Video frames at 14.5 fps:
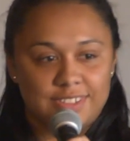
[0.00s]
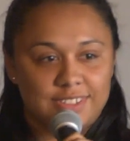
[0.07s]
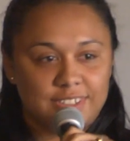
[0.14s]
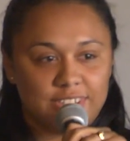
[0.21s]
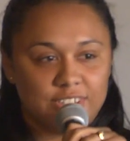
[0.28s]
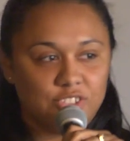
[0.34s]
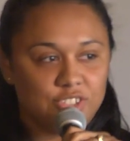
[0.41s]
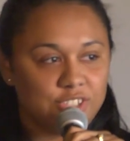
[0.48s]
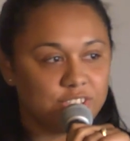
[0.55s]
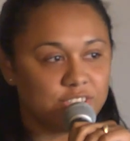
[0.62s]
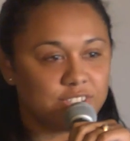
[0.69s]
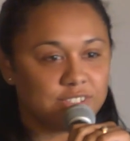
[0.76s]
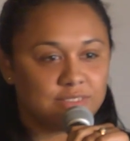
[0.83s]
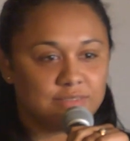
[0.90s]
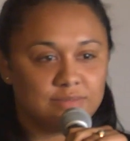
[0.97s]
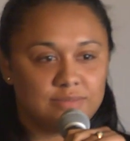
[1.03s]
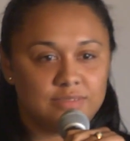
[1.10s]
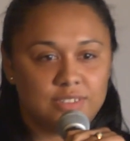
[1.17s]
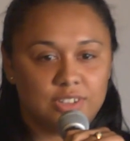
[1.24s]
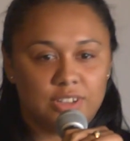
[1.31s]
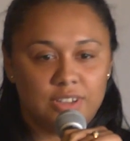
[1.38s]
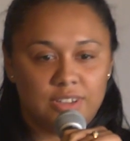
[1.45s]
Delicious?
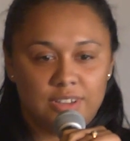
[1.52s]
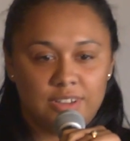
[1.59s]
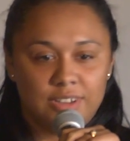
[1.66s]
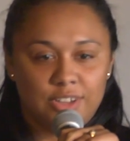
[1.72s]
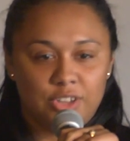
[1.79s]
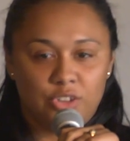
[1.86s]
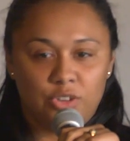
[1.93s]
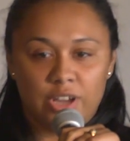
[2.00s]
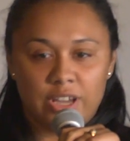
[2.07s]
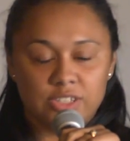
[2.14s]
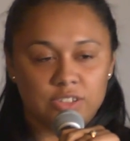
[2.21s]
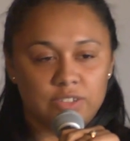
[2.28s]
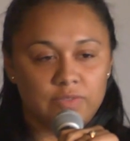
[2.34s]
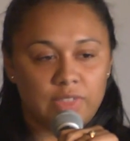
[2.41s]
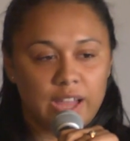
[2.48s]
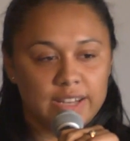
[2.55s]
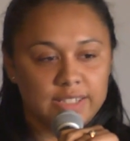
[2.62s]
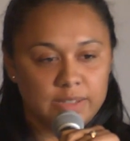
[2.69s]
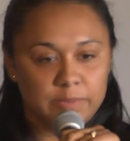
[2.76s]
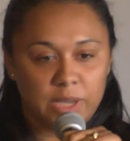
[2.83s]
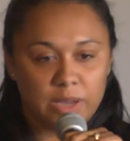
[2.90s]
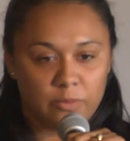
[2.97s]
You guys could have lied
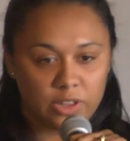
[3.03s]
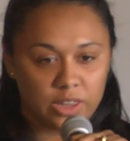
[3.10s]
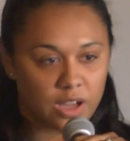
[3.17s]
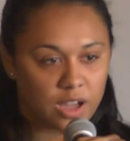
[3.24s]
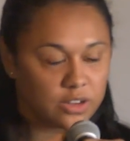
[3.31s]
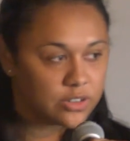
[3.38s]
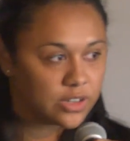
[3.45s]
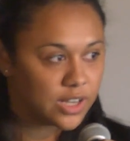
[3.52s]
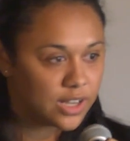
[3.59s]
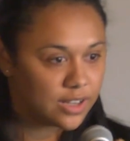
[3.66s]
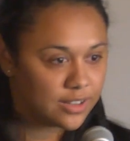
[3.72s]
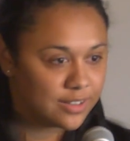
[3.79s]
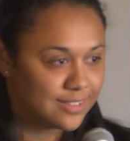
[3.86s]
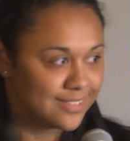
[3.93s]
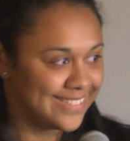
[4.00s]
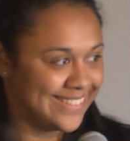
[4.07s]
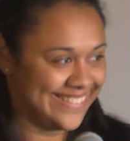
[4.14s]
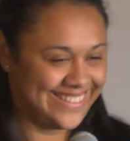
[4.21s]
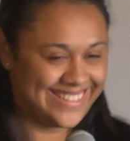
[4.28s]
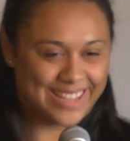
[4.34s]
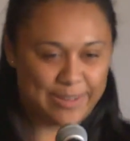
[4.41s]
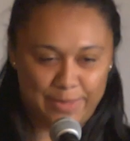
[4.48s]
to me. I'm really hungry.
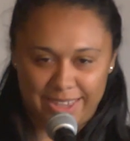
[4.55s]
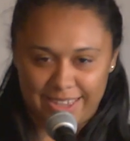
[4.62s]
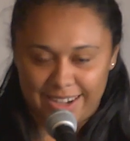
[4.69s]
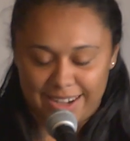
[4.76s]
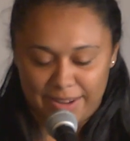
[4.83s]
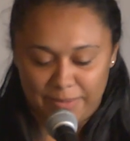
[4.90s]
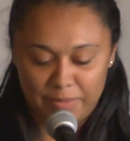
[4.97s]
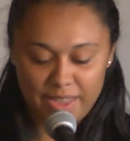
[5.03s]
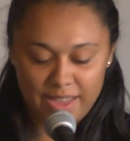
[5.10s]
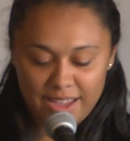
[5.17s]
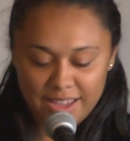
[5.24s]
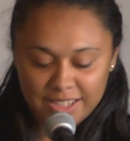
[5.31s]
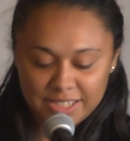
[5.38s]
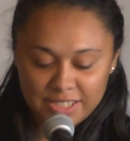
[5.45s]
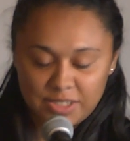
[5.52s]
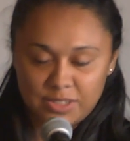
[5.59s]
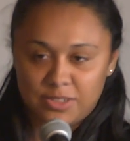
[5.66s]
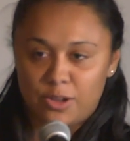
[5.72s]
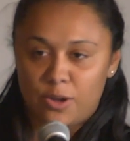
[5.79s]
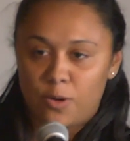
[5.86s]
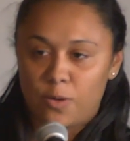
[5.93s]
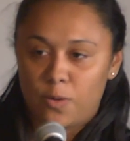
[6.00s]
I'm kidding.
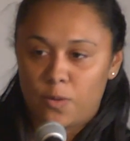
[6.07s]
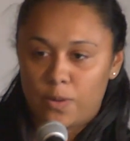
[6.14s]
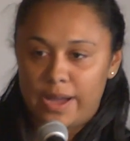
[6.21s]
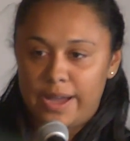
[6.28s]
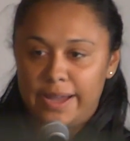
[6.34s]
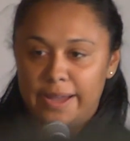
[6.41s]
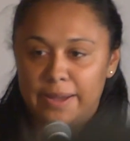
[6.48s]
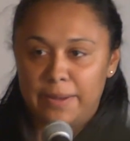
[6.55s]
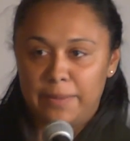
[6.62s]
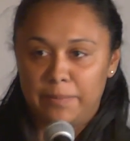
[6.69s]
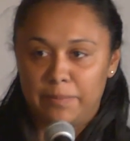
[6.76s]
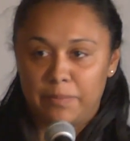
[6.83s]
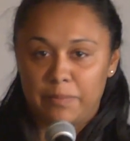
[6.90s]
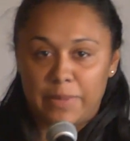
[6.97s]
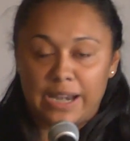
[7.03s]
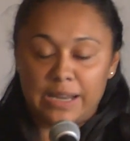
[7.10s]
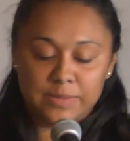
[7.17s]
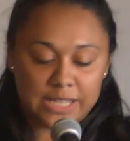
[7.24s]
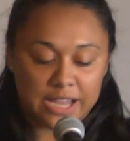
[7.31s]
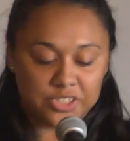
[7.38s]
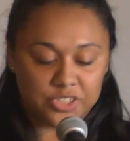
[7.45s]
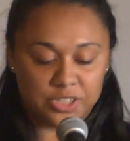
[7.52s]
My
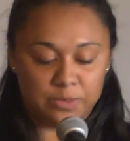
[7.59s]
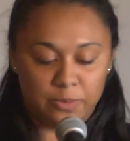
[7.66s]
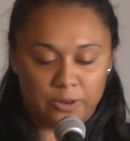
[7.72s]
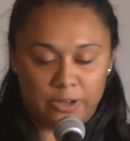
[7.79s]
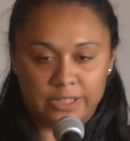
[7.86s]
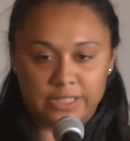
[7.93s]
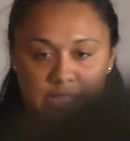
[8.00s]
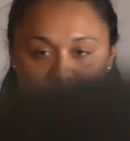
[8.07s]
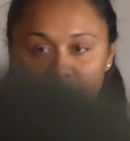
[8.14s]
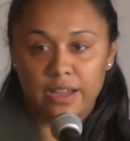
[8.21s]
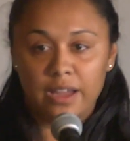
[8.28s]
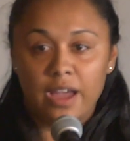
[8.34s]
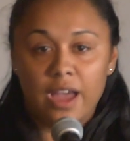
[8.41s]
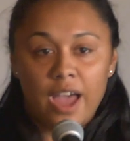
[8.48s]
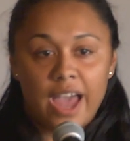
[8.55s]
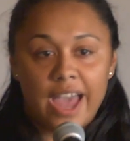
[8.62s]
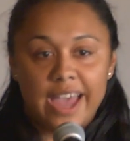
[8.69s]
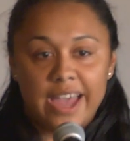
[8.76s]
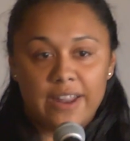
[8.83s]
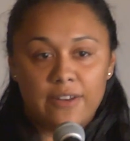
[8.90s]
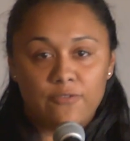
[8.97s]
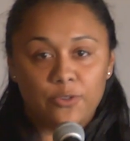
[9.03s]
name's Ashley Peralta,
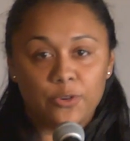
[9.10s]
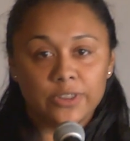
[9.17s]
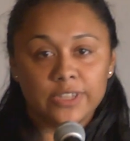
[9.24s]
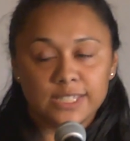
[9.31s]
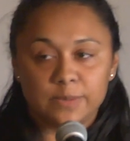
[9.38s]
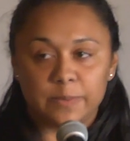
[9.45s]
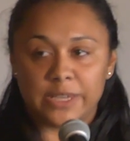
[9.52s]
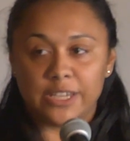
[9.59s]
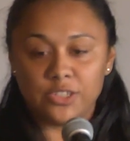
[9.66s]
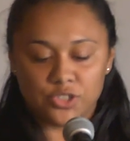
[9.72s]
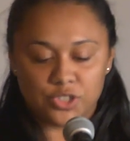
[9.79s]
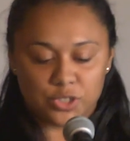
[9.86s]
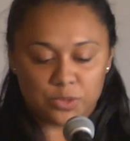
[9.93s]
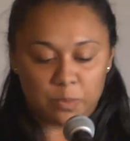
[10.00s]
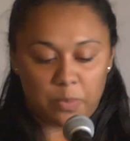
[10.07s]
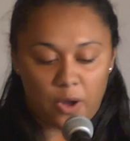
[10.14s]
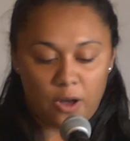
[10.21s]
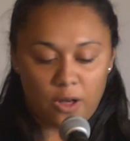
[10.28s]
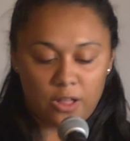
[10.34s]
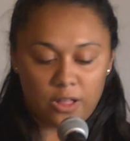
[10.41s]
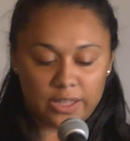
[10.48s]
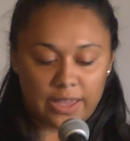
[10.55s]
and for this speech,
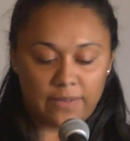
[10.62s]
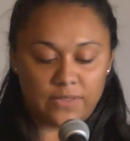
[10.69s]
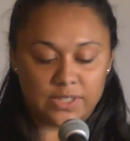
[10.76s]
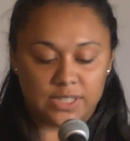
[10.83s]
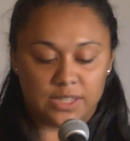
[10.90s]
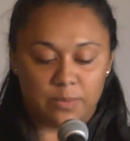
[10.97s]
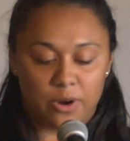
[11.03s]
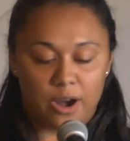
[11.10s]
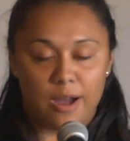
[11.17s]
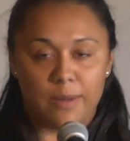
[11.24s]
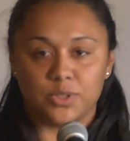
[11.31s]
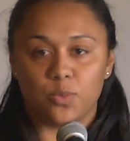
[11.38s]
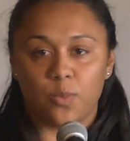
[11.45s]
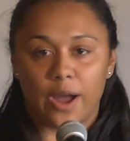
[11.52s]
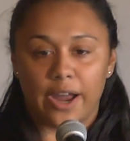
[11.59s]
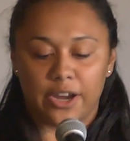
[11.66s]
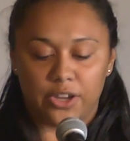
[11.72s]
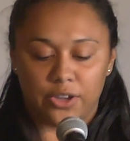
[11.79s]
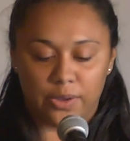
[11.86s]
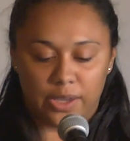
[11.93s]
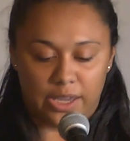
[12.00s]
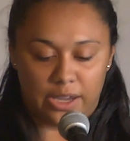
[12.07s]
Paul gave us the prompt, "Why are
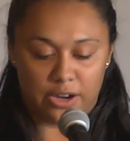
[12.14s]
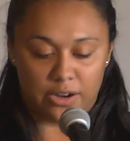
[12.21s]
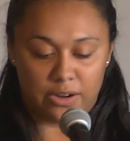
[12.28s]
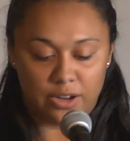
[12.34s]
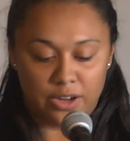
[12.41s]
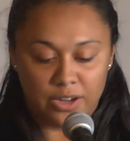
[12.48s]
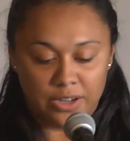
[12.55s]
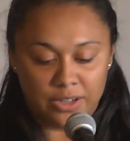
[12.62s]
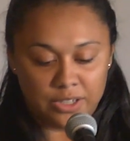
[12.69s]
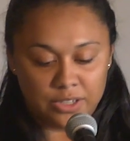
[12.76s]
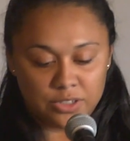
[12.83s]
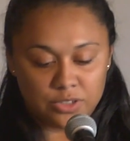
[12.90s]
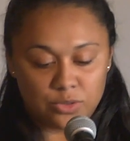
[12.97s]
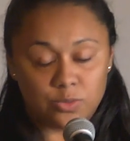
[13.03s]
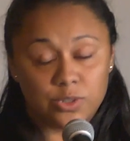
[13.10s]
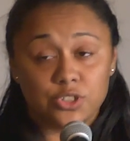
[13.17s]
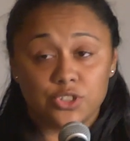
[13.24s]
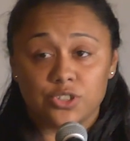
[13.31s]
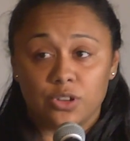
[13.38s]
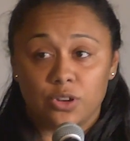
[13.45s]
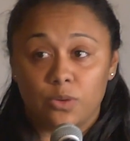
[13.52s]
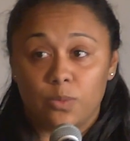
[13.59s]
you here?" To
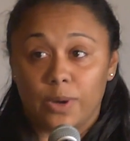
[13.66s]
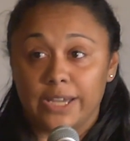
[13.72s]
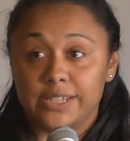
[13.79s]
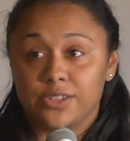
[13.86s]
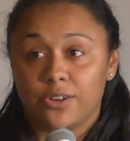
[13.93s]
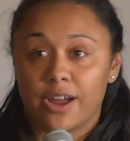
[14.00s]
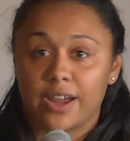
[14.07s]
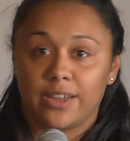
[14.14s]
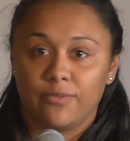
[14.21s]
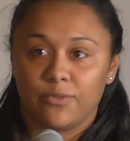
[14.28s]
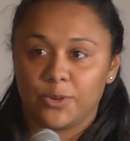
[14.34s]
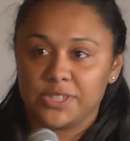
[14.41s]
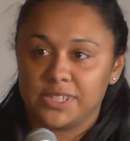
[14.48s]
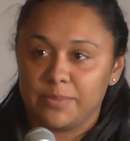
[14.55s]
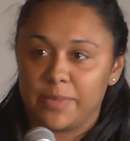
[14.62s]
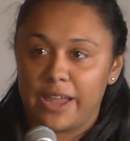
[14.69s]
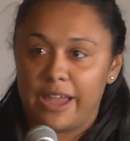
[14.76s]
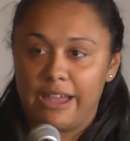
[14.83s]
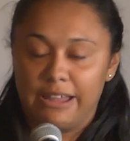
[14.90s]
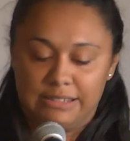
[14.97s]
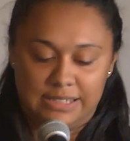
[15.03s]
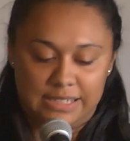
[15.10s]
which the wisecracking voice in my
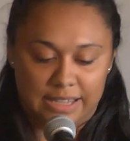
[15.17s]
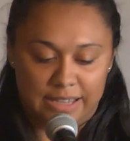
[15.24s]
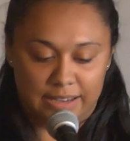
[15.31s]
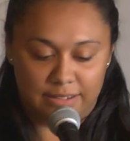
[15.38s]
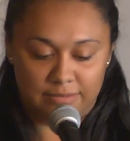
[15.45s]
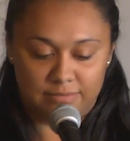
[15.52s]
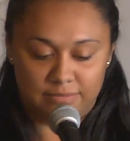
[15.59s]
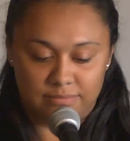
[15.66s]
head said,